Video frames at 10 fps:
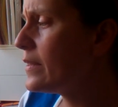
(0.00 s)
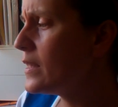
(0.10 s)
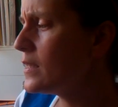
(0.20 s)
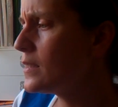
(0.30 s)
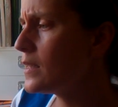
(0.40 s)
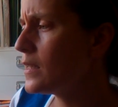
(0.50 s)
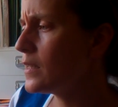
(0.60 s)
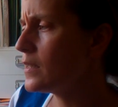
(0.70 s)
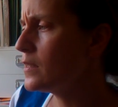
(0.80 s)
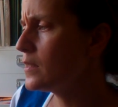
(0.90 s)
this
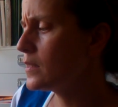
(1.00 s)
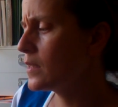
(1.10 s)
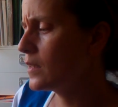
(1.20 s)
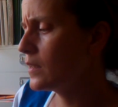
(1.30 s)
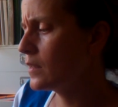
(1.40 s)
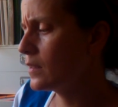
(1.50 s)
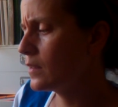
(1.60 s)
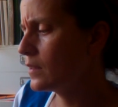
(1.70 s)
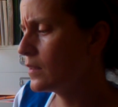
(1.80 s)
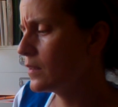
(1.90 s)
is
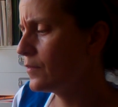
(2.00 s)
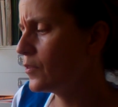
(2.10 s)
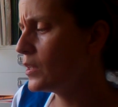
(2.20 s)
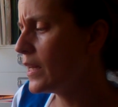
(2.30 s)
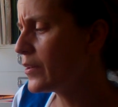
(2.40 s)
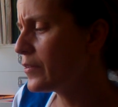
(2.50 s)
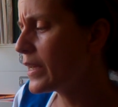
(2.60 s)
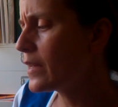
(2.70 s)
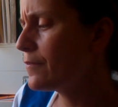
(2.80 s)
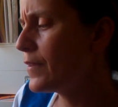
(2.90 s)
for
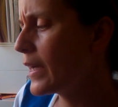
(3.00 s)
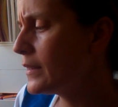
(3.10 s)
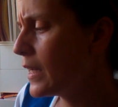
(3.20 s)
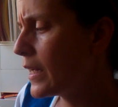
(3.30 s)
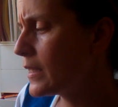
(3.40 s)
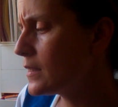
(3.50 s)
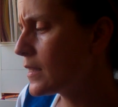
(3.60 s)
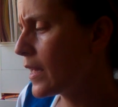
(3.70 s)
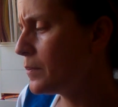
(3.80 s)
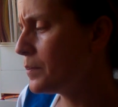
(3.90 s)
lettering, fine lines,
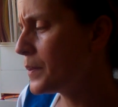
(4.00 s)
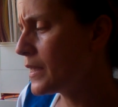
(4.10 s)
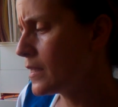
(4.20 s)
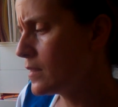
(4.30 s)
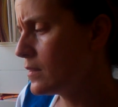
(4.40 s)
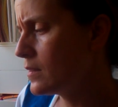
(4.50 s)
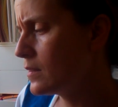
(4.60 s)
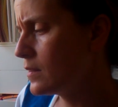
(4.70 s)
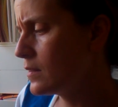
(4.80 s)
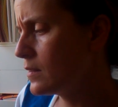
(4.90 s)
and
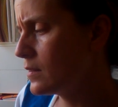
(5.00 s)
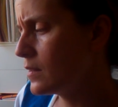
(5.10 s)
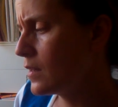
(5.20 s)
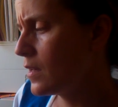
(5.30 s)
beads.